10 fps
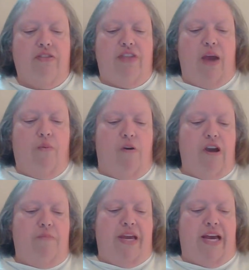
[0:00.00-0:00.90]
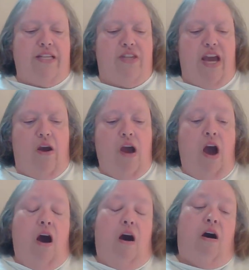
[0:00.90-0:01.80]
They worry because they are
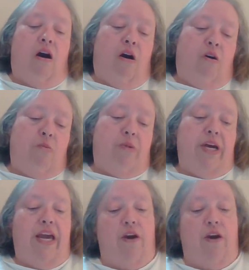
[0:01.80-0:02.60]
homely